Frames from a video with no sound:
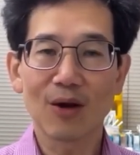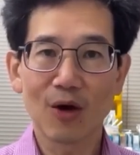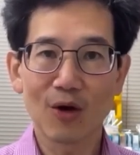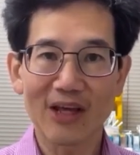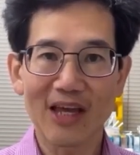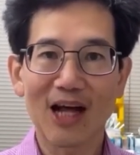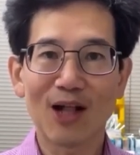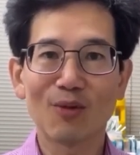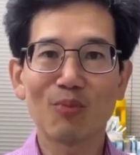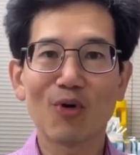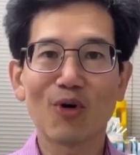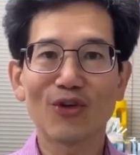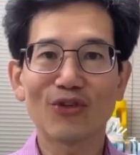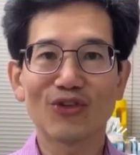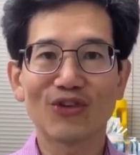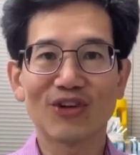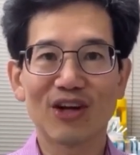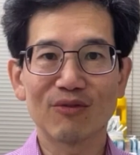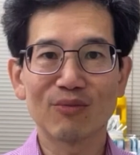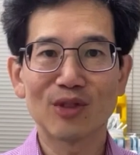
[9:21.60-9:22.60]
Okay, I'll
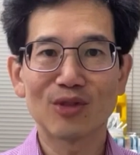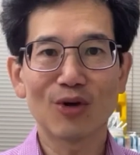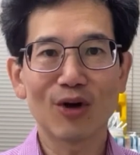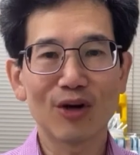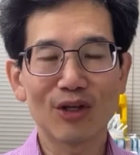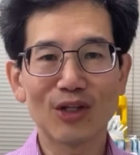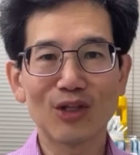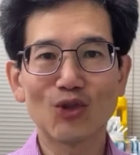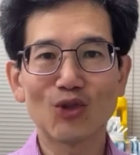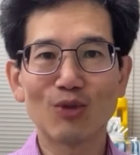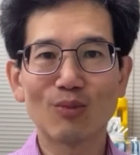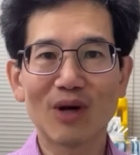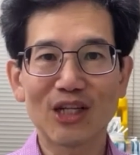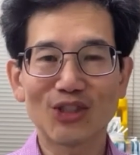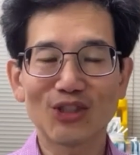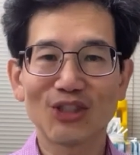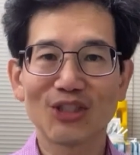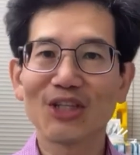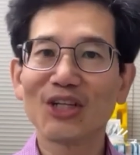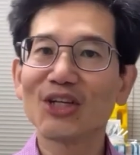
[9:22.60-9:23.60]
pause here. I've been talking too
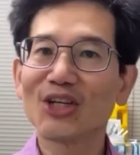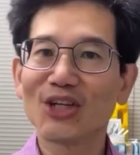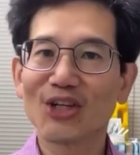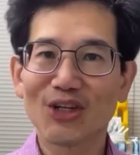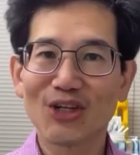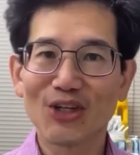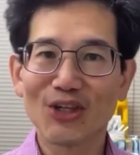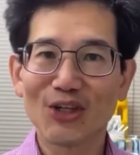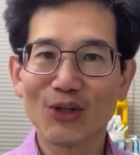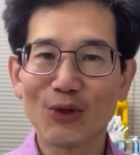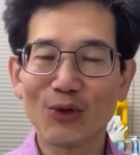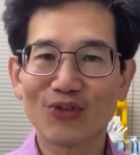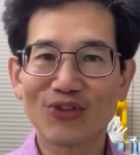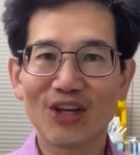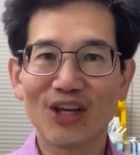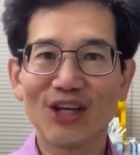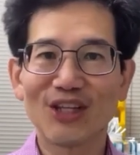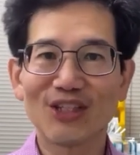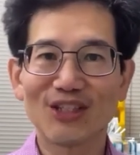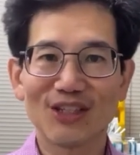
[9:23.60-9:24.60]
much. You
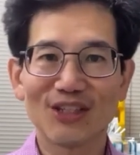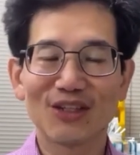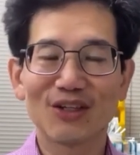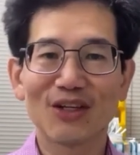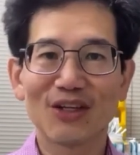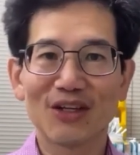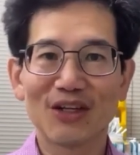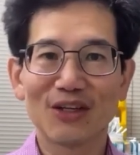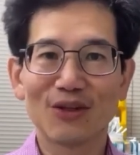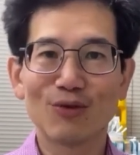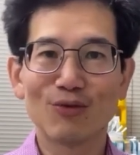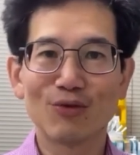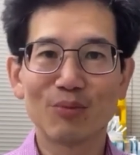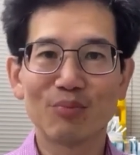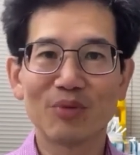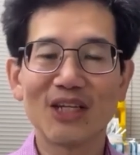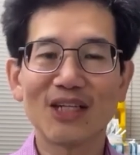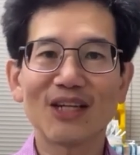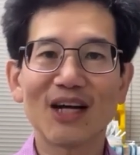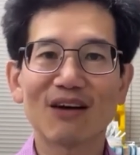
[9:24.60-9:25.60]
say it. You
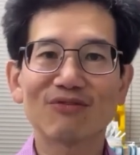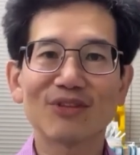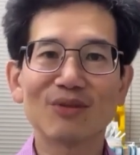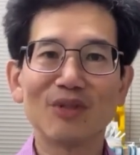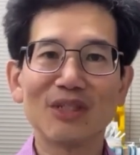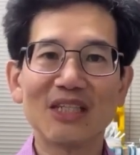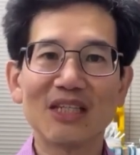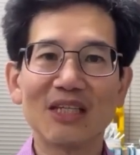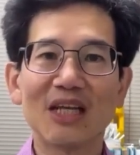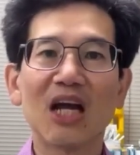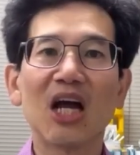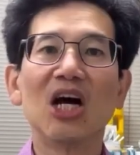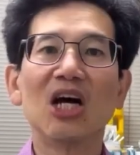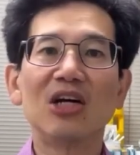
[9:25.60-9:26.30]
repeat after me.